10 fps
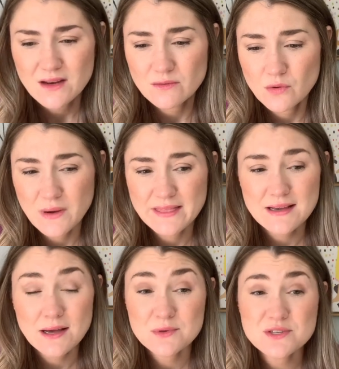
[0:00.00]
oh, I
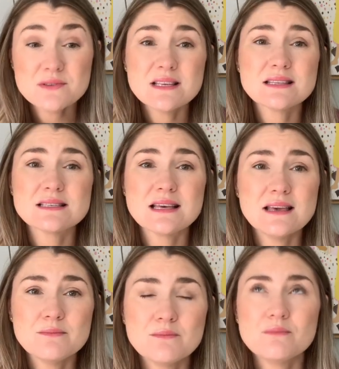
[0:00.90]
think I was using the
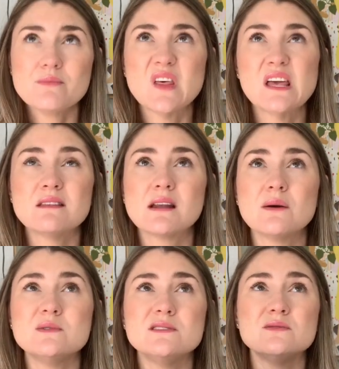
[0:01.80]
same thing that I
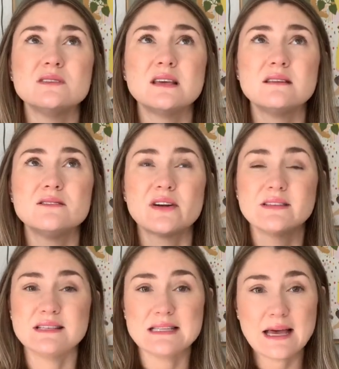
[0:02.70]
was using
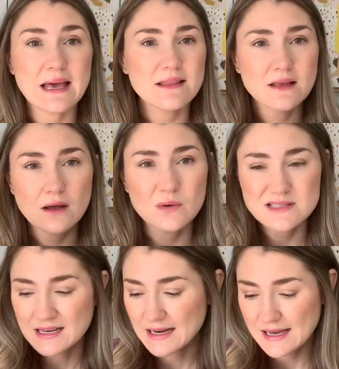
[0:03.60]
during the day that I was
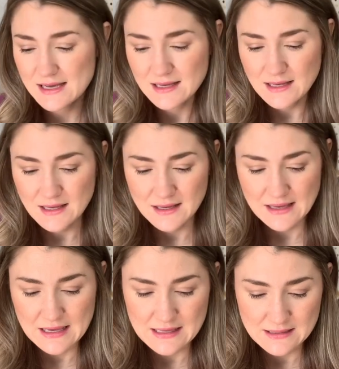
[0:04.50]
at night.
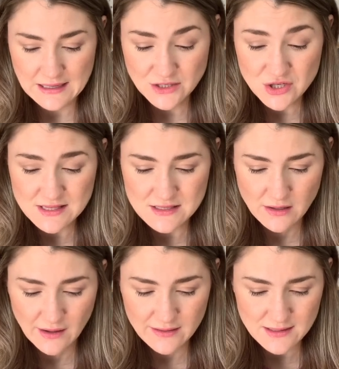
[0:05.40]
And I just
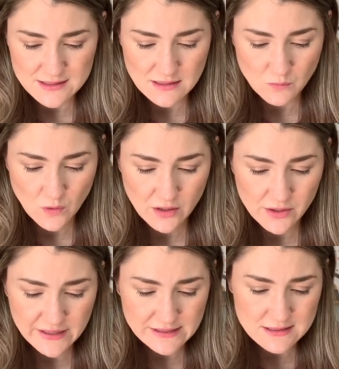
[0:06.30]
saw this in
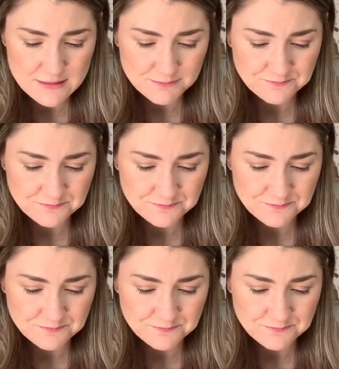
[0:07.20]
Walgreens.